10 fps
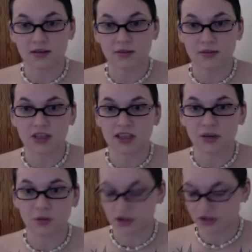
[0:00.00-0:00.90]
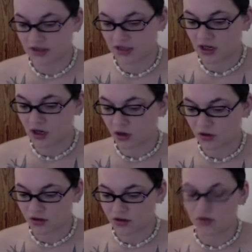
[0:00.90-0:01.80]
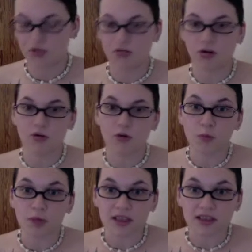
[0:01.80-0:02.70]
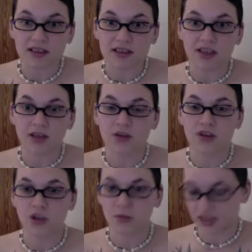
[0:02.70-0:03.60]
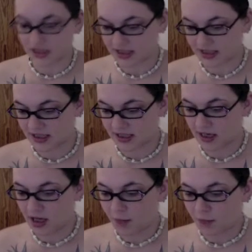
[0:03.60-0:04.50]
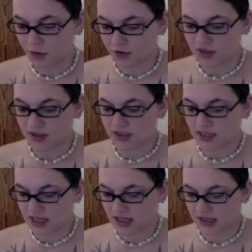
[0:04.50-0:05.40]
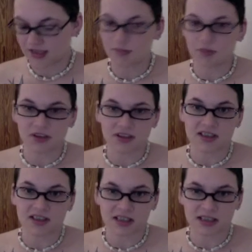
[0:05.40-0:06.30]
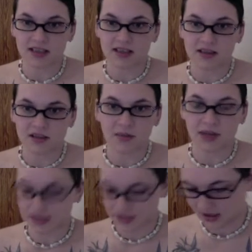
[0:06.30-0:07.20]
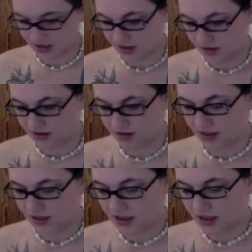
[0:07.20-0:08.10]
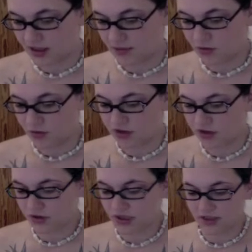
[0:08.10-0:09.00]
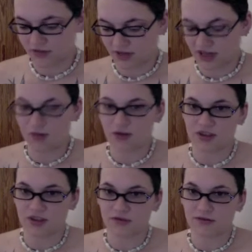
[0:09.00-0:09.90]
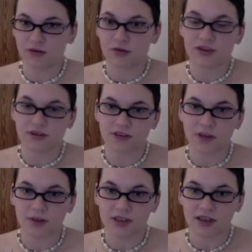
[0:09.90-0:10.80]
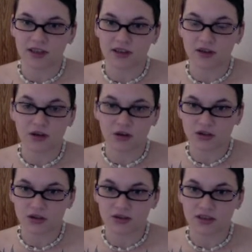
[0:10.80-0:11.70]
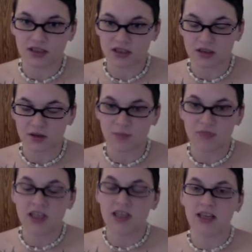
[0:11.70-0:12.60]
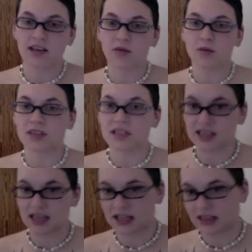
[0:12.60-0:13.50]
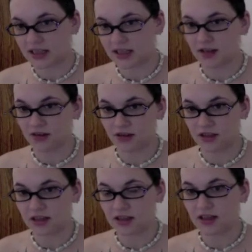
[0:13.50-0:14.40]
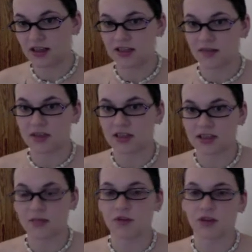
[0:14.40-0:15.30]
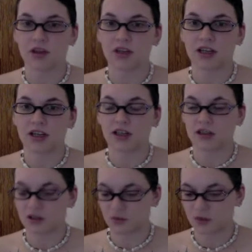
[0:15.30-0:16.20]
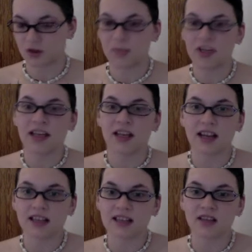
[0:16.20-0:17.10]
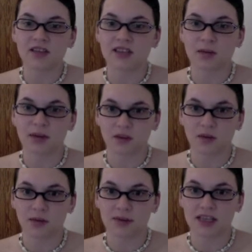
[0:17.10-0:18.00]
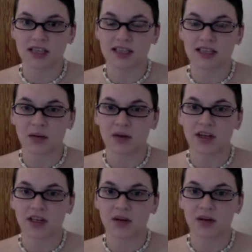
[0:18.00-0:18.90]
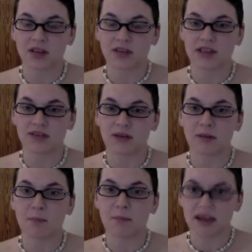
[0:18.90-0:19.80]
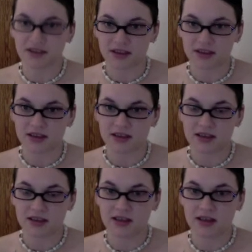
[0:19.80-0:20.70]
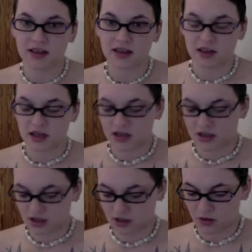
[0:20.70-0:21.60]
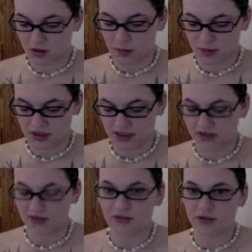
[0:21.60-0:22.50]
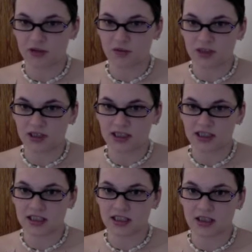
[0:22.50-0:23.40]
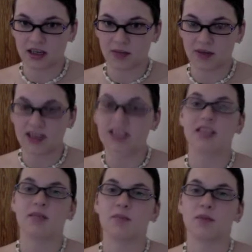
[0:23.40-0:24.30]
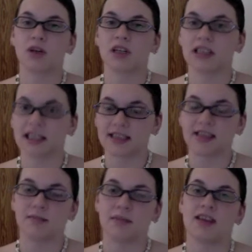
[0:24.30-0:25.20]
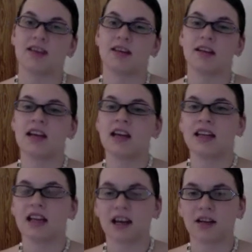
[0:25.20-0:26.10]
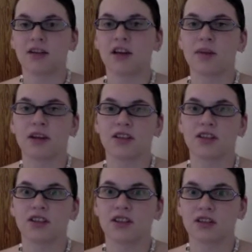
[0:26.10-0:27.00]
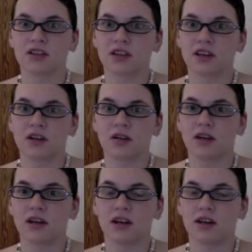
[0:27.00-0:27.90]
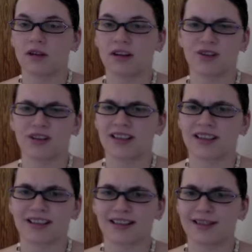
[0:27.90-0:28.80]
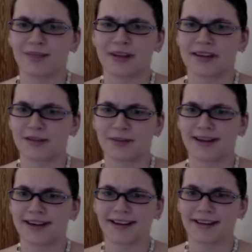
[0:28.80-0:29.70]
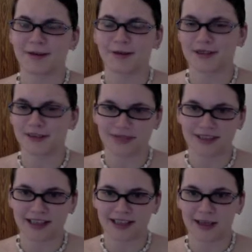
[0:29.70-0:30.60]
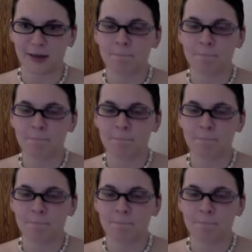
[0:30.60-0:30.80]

particular words. Also, too, there are groupings. I know in German, at least, that most of the days, the months, and seasons are masculine, or most trees, flowers, and fruits are feminine. You can also use that, too. Now, that will be the second link underneath, has something similar as well. Now, that's enough to say about the websites. Now we're going to go into different methods. So the first one I'd like to talk about is the Berlitz method. Now, I read about this years ago when I was trying to study Spanish back in high school or something like that.